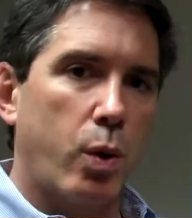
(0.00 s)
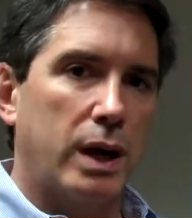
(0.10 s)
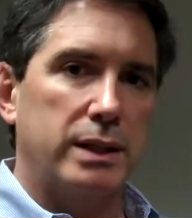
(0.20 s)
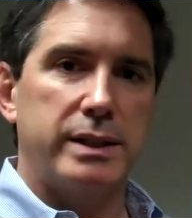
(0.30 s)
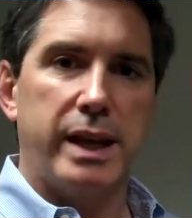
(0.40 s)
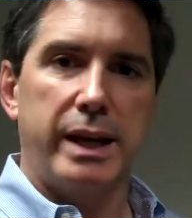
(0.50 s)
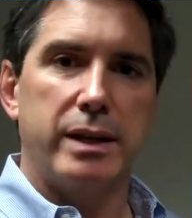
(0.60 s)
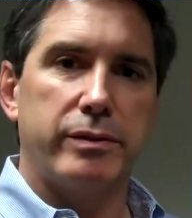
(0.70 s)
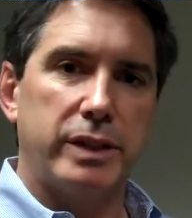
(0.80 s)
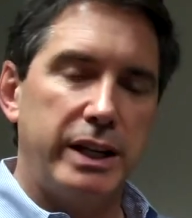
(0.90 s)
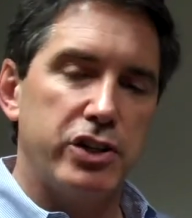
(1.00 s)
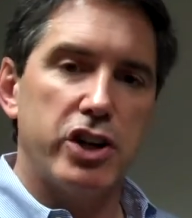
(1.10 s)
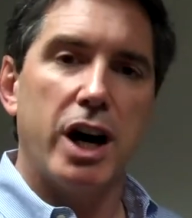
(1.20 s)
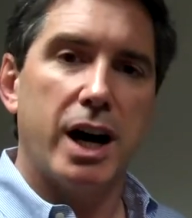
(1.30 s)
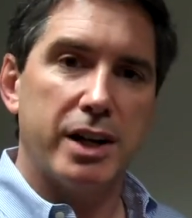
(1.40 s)
qualitatively
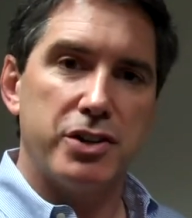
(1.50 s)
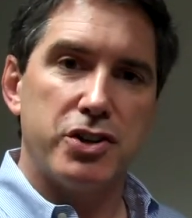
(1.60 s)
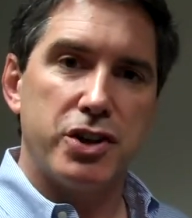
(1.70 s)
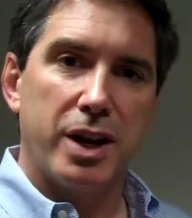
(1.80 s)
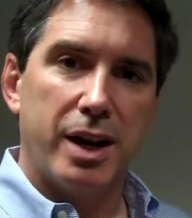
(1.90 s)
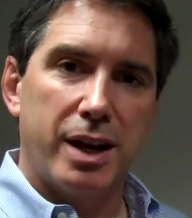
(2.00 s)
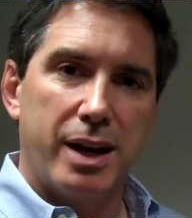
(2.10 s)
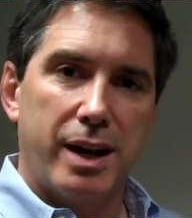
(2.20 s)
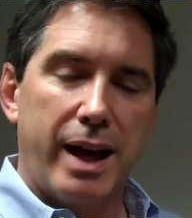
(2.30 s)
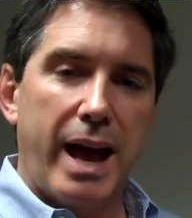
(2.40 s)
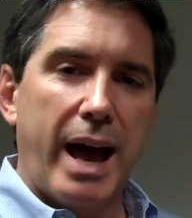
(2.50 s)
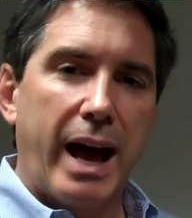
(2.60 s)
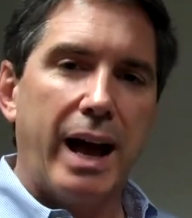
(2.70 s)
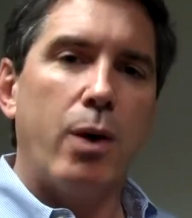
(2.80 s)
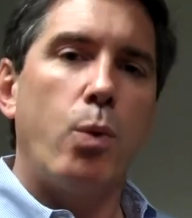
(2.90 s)
judge
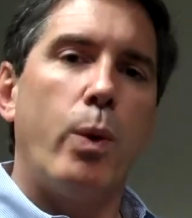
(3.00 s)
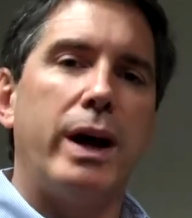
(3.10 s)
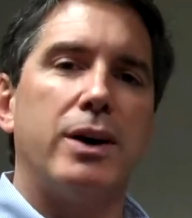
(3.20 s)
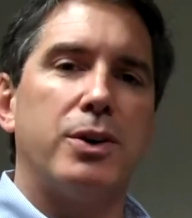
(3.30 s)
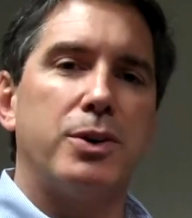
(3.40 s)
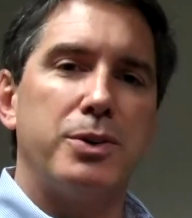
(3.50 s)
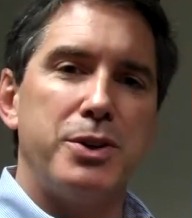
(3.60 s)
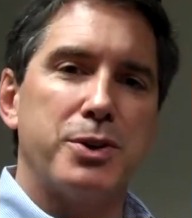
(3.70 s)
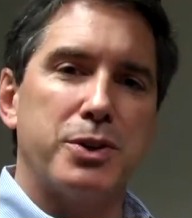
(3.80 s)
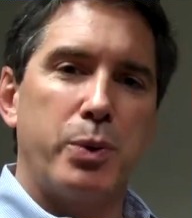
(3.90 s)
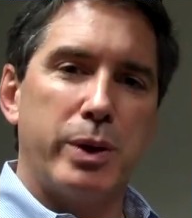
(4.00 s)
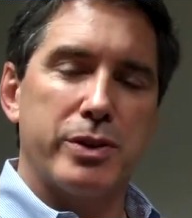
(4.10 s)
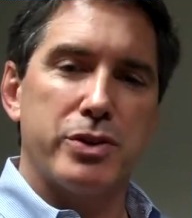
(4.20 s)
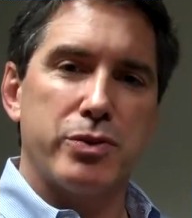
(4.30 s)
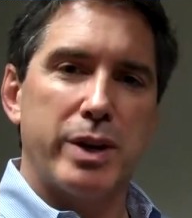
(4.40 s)
how well your
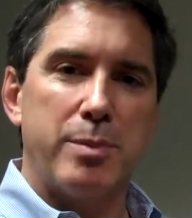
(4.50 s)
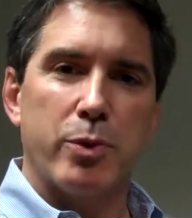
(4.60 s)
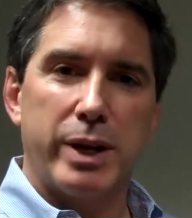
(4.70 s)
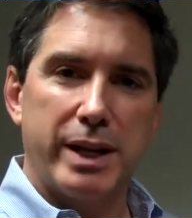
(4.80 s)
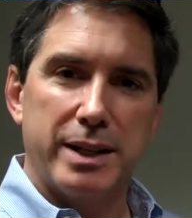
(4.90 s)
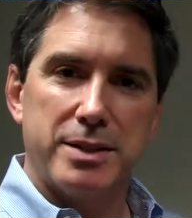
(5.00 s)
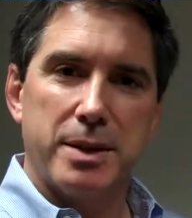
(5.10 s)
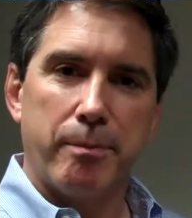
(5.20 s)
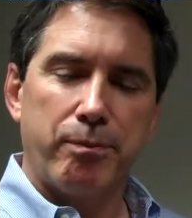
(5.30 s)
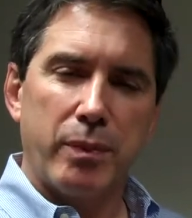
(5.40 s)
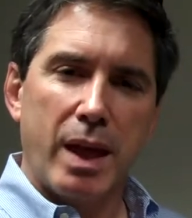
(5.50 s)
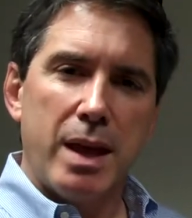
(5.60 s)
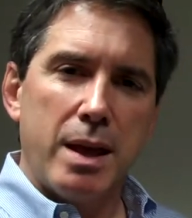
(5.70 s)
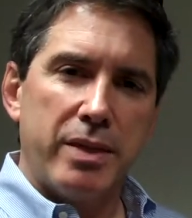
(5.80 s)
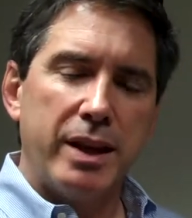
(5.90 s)
Twitter stream reads.
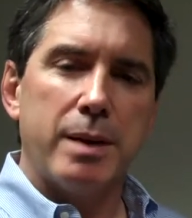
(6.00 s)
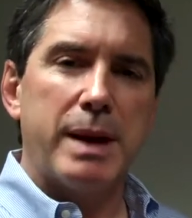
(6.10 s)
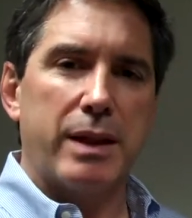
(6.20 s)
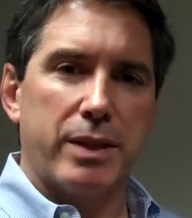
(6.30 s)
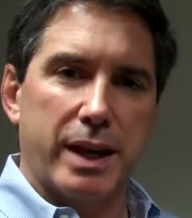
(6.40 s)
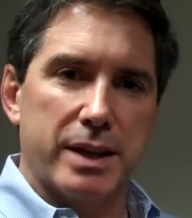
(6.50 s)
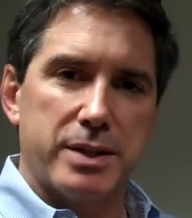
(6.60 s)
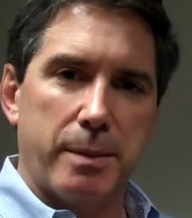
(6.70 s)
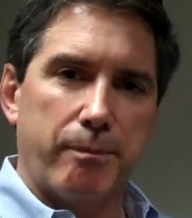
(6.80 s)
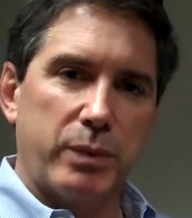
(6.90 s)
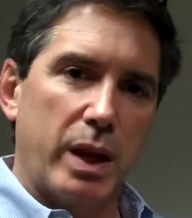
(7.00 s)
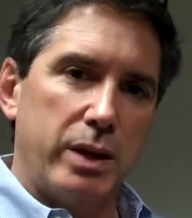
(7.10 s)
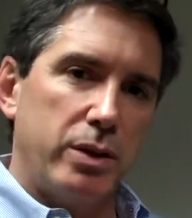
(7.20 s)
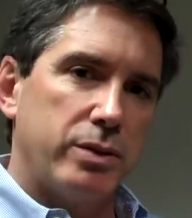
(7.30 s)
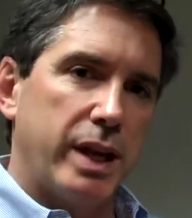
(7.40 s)
Think about this.
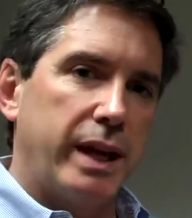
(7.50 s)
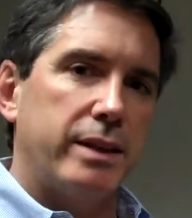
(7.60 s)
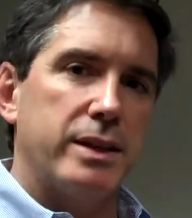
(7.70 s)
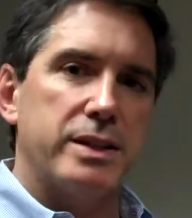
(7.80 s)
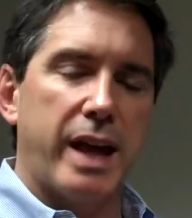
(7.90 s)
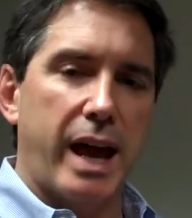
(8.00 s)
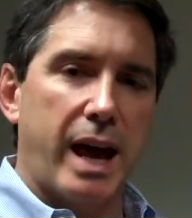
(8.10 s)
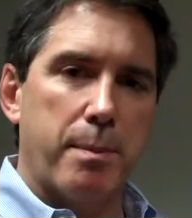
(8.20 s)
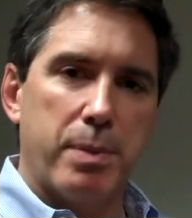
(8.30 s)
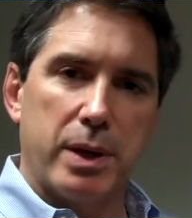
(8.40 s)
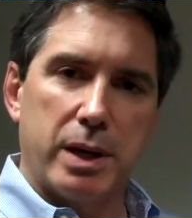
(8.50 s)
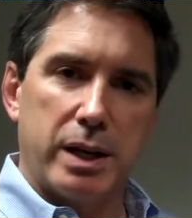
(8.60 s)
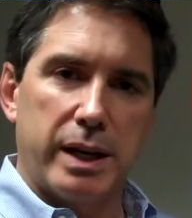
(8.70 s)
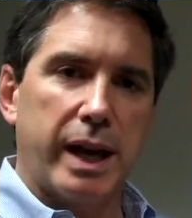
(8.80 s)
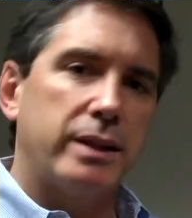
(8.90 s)
You take this app,
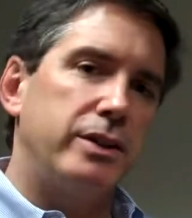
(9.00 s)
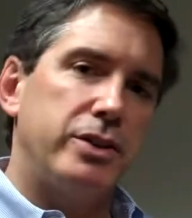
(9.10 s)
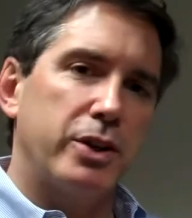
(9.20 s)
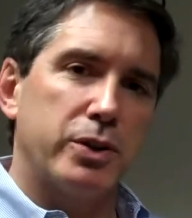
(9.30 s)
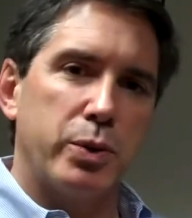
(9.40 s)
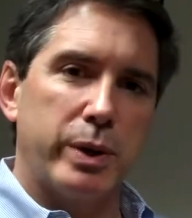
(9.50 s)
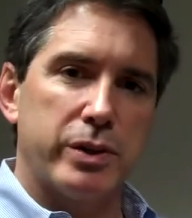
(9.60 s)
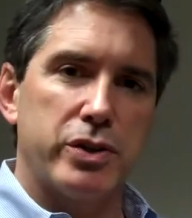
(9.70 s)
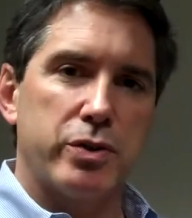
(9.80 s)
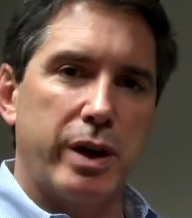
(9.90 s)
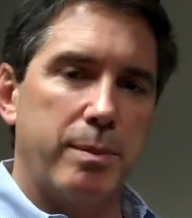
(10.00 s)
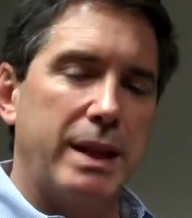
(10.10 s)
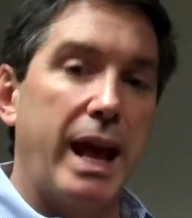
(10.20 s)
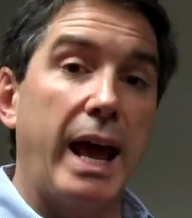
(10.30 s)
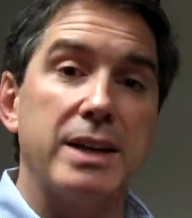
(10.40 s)
connect it to your Twitter stream,
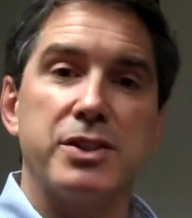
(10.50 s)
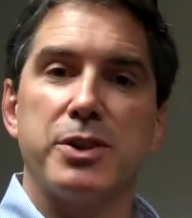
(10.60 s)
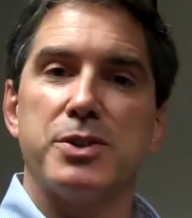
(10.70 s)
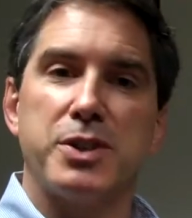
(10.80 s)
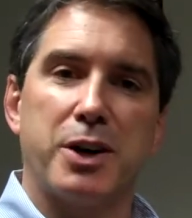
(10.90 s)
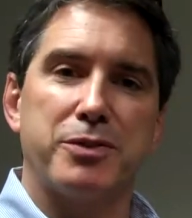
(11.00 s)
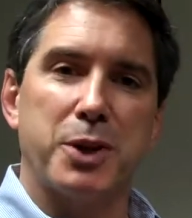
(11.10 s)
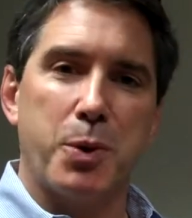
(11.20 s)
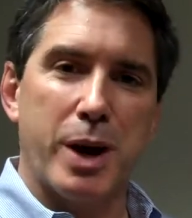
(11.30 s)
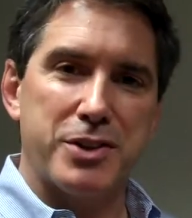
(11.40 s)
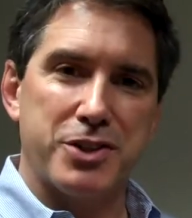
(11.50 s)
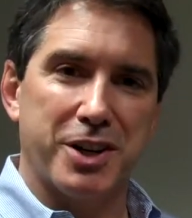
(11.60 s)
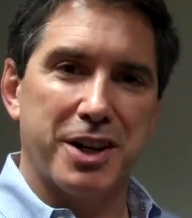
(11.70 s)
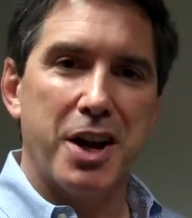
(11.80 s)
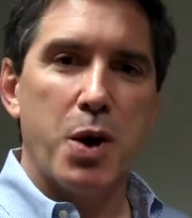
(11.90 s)
and ask yourself the
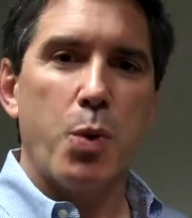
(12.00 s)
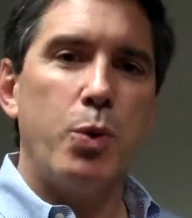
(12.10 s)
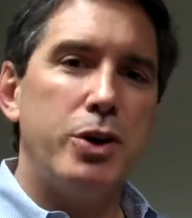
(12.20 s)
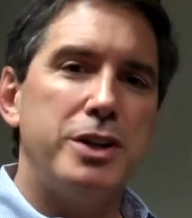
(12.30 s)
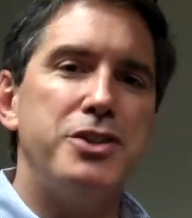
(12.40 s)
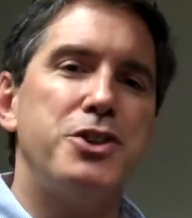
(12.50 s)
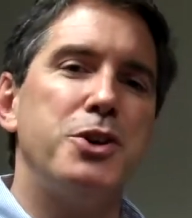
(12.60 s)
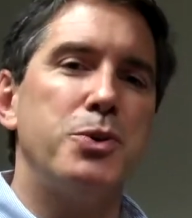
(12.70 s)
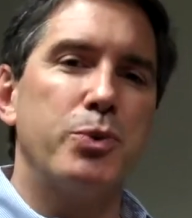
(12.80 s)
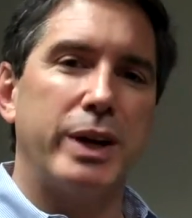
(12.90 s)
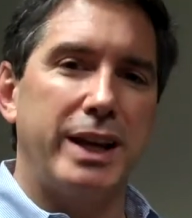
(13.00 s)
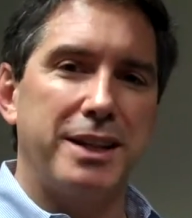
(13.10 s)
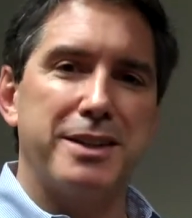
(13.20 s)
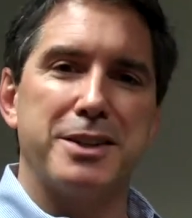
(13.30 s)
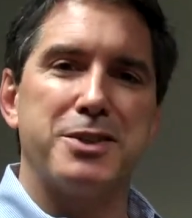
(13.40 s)
question, would you
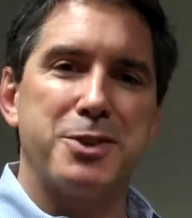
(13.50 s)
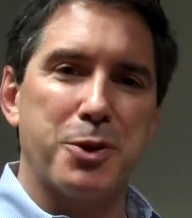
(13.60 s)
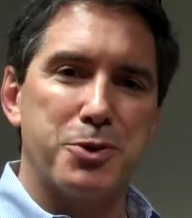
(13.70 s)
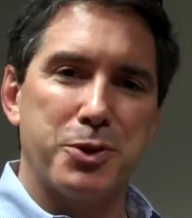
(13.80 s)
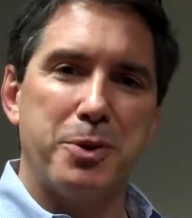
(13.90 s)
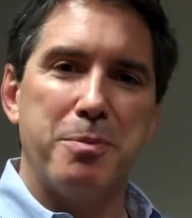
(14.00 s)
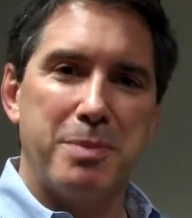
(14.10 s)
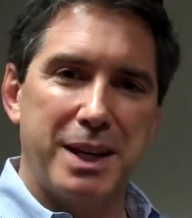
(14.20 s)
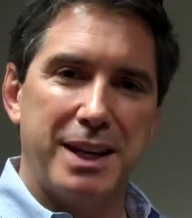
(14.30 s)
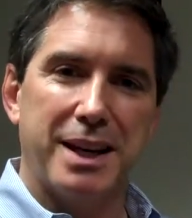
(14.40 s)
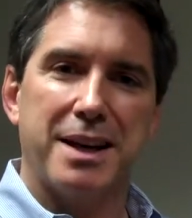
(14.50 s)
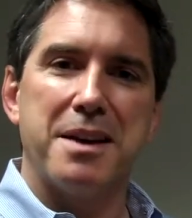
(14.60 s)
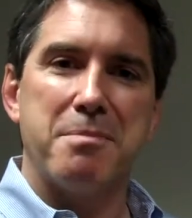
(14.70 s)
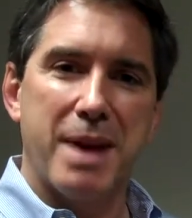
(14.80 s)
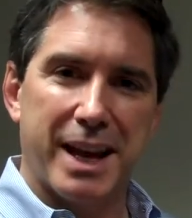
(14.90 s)
read this social media
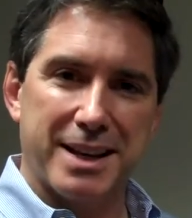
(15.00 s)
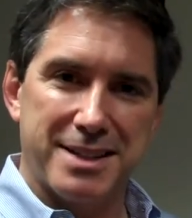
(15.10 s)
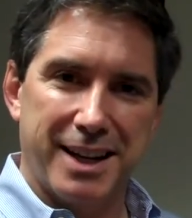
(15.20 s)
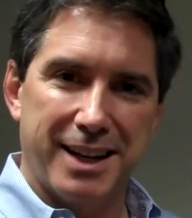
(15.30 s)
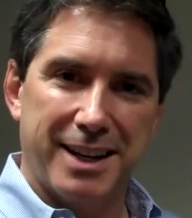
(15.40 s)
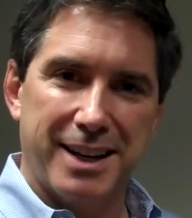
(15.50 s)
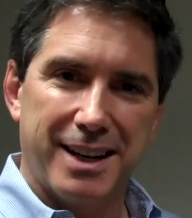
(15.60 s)
magazine?